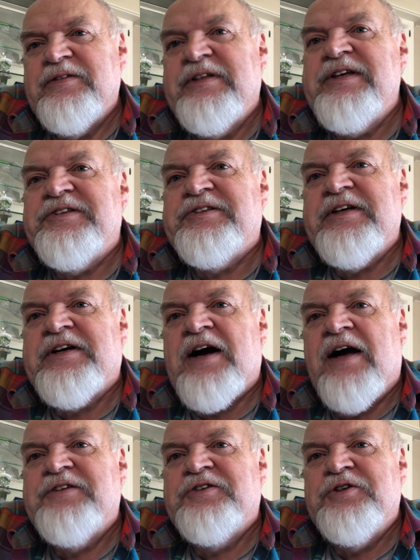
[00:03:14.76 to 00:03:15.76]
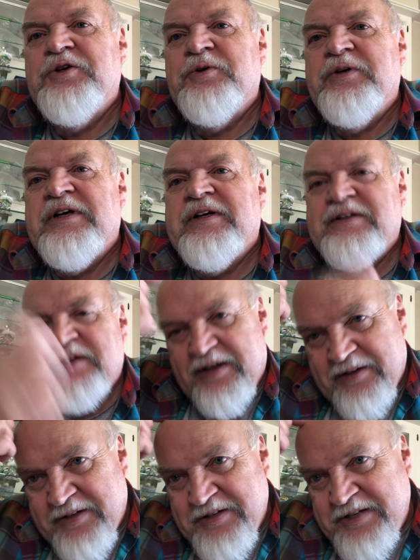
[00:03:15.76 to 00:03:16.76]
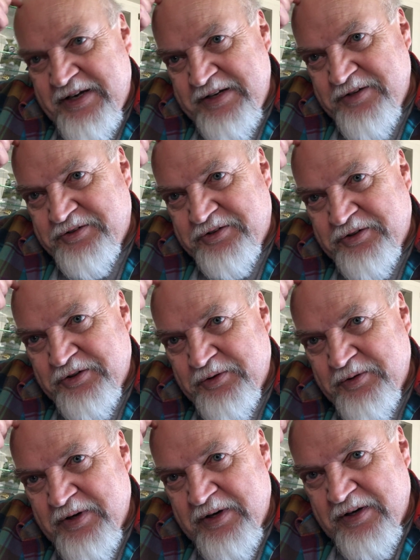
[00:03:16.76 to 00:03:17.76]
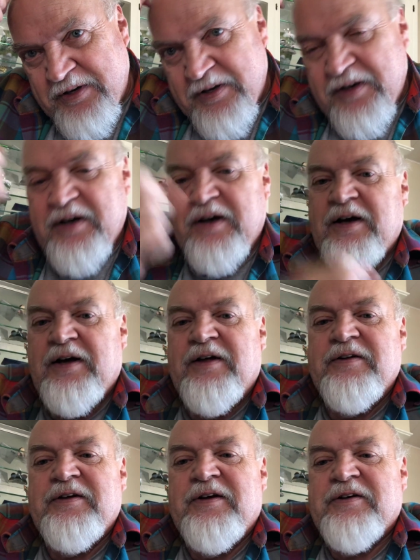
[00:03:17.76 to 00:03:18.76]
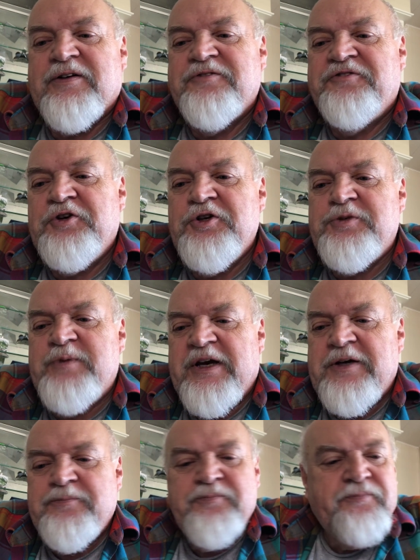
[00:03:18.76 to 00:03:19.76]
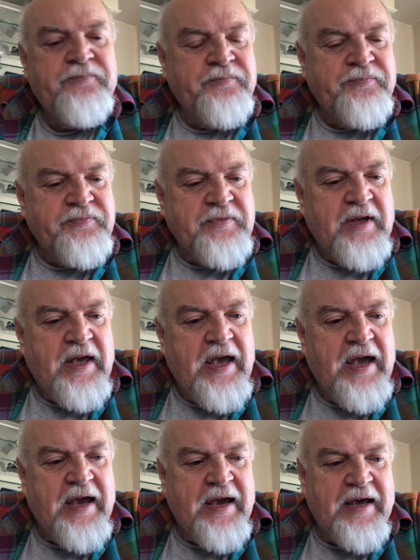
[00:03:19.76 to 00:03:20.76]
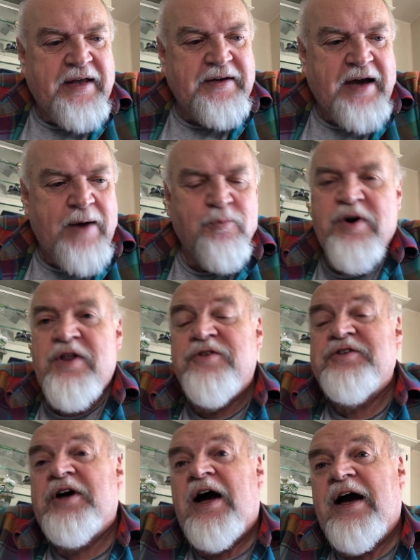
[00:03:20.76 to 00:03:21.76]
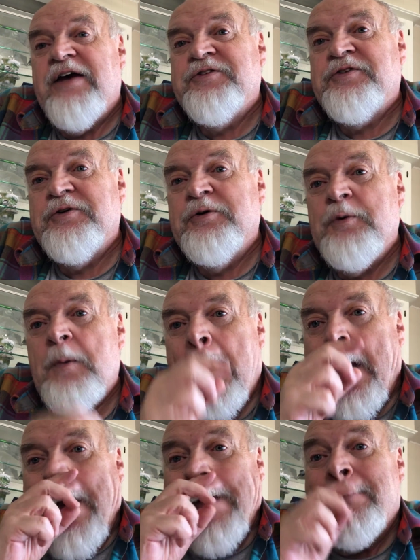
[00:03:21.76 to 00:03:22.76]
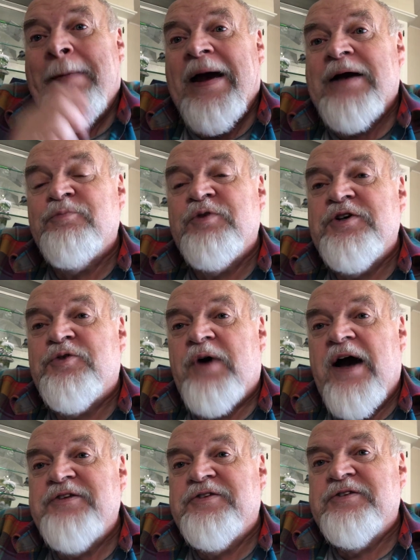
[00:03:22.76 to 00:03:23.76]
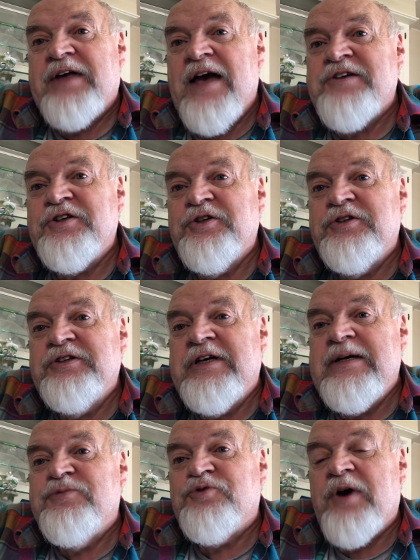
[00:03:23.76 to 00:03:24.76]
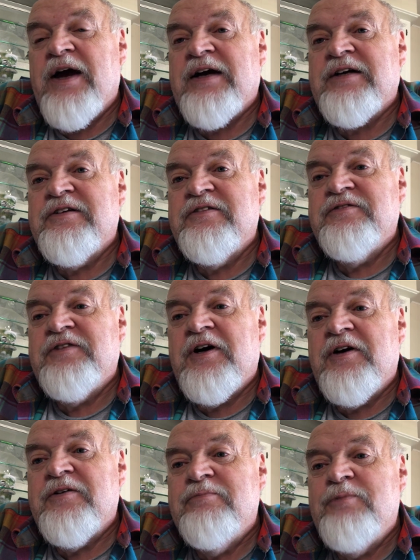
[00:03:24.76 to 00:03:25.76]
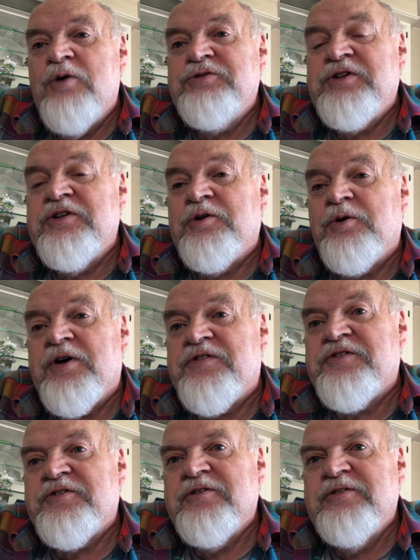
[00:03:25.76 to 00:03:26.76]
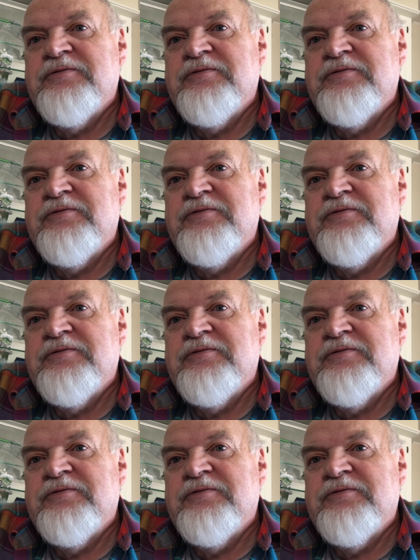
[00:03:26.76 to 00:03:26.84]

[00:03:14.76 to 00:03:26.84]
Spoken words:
DC continuity continues to confuse me, and I'm one of those guys who, back pre-Crisis, actually could keep track of most of the Earths